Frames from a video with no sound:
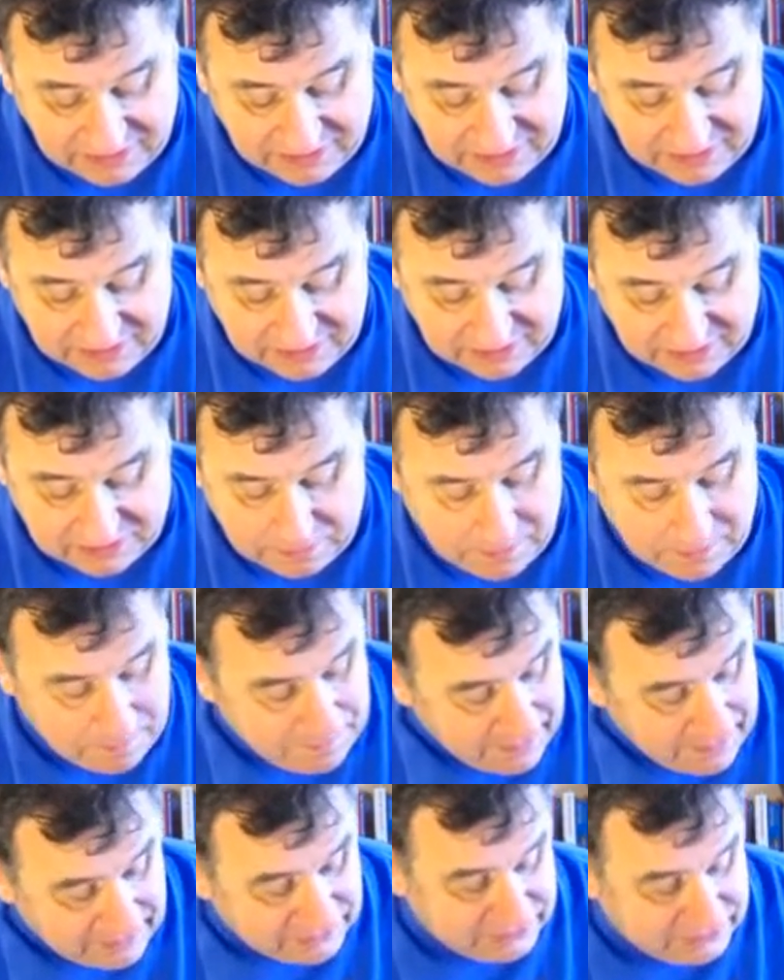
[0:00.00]
there's a
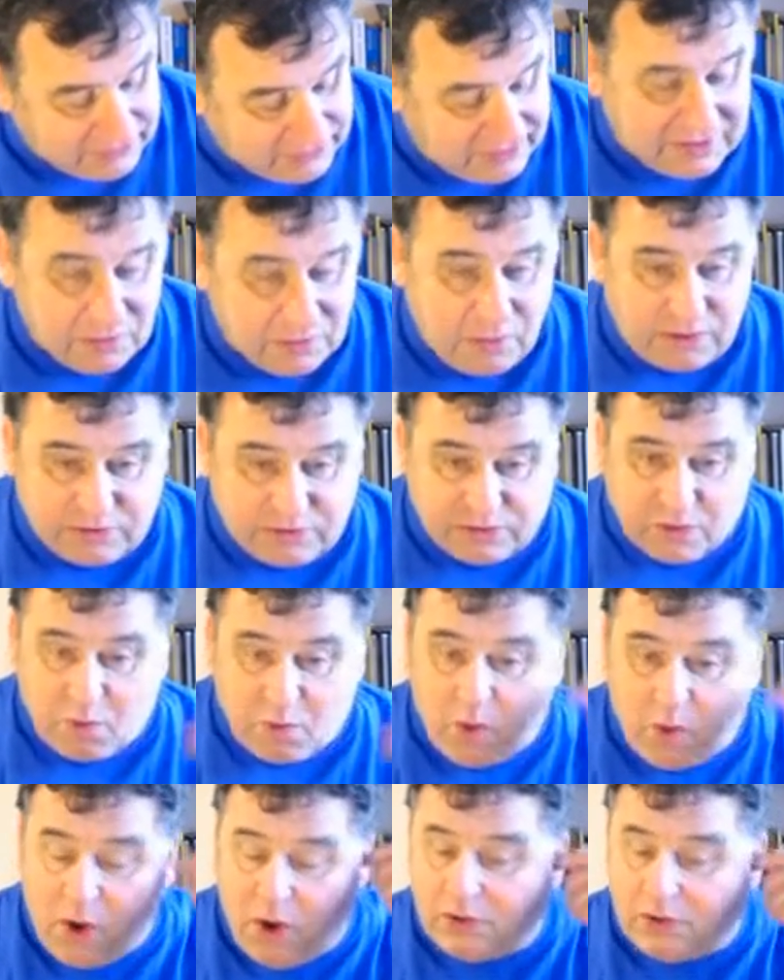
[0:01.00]
propensity in the Western
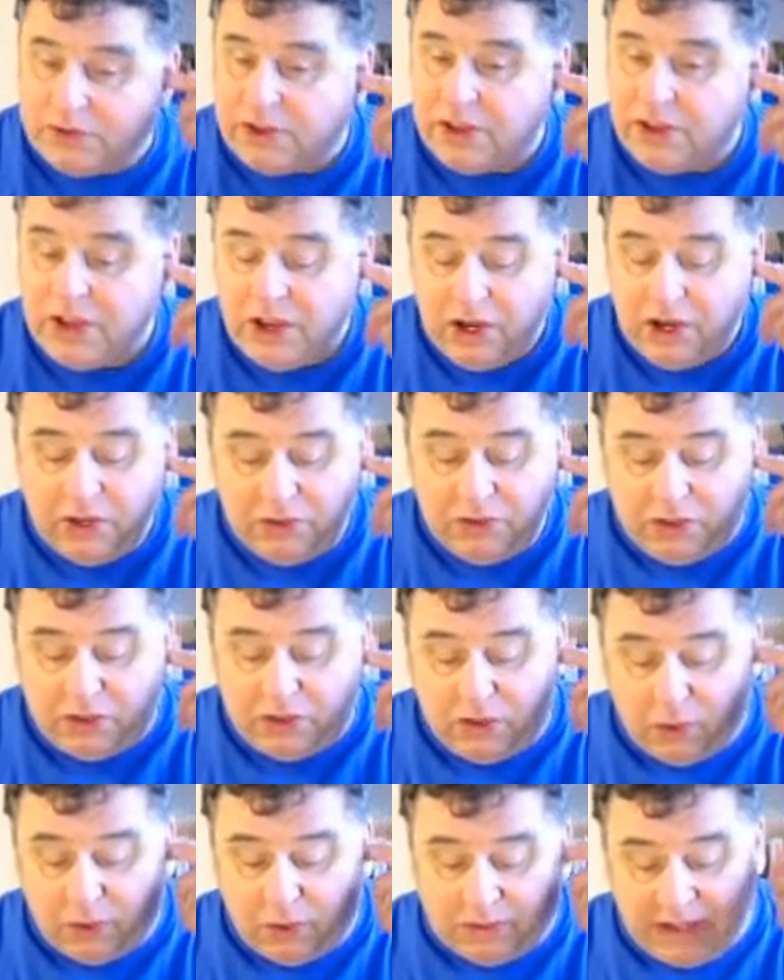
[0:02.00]
world to
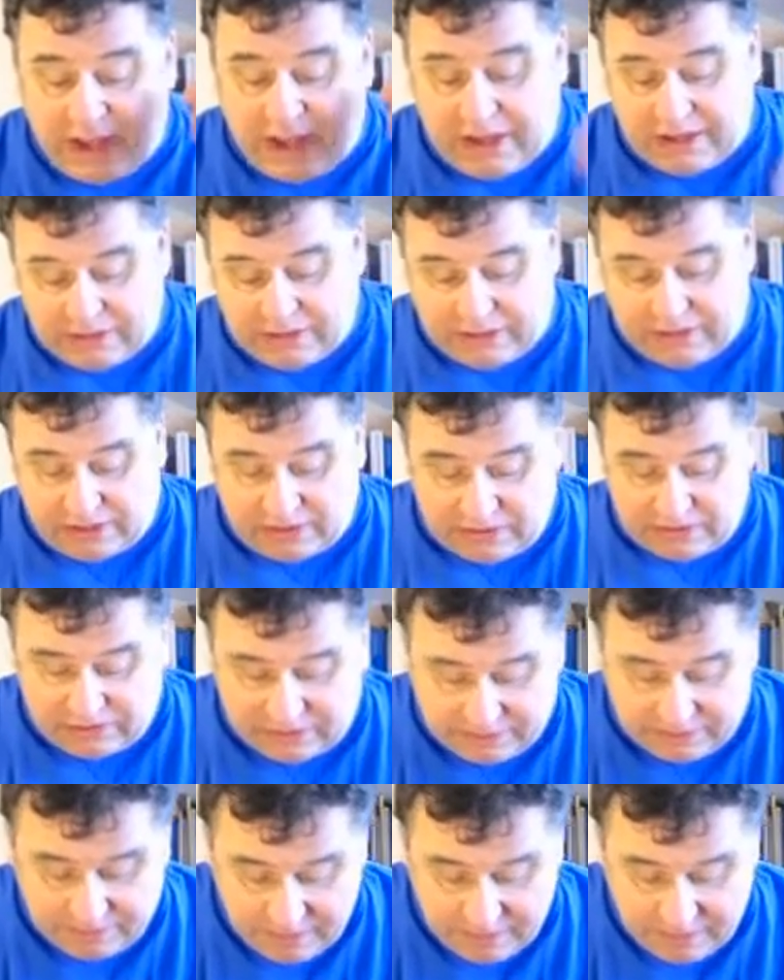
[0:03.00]
do it to excess.